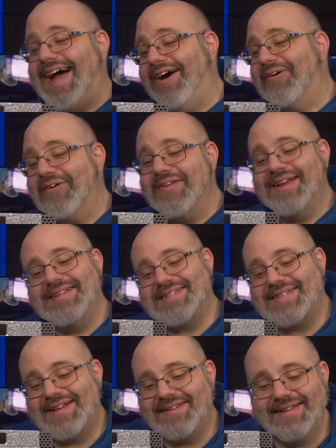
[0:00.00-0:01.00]
How are they
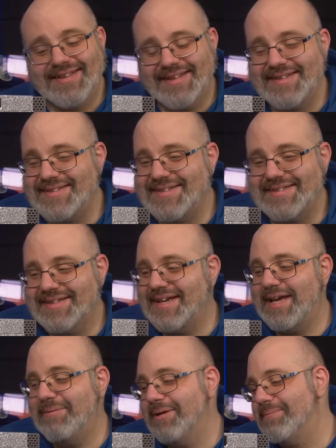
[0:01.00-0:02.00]
selling this as a
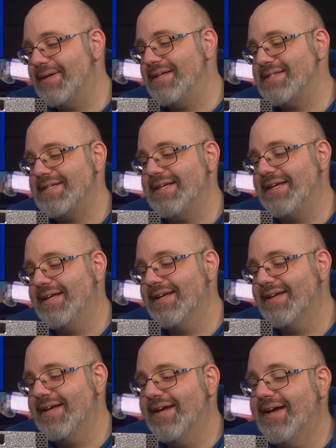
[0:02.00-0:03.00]
gaming PC?
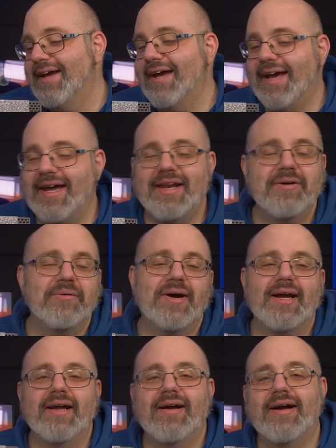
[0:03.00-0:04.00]

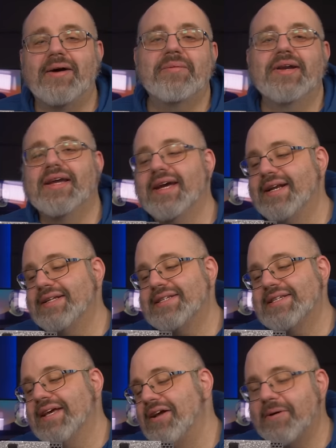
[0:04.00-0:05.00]
Anyway, I'm gonna get it
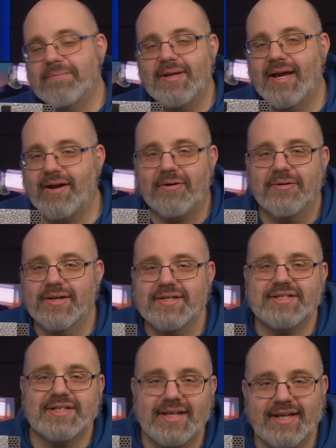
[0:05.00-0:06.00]
set up now,
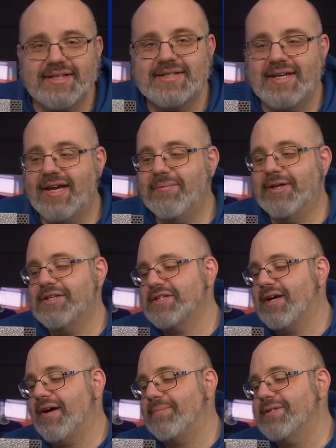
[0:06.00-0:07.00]
see its gaming
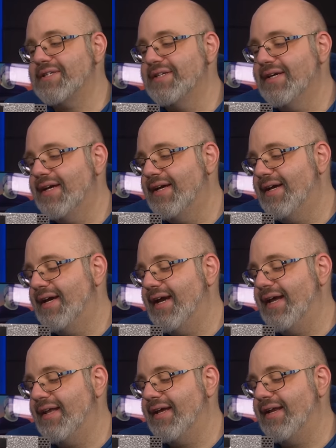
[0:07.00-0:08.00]
chops,
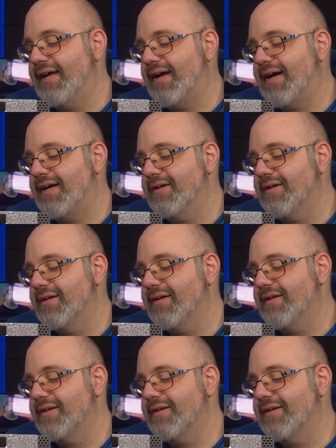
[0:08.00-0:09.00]
and then uh,
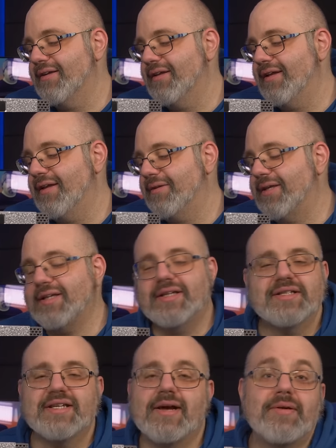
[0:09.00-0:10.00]
let,
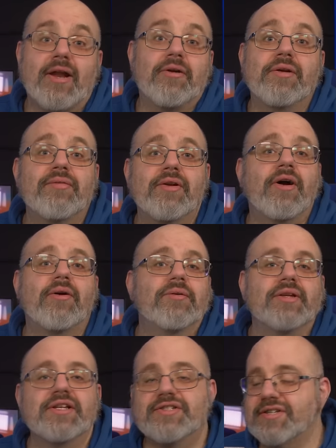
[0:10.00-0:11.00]
us have, I don't even know.
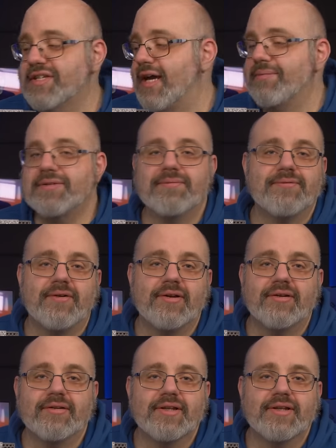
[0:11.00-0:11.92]
Let's just have some fun.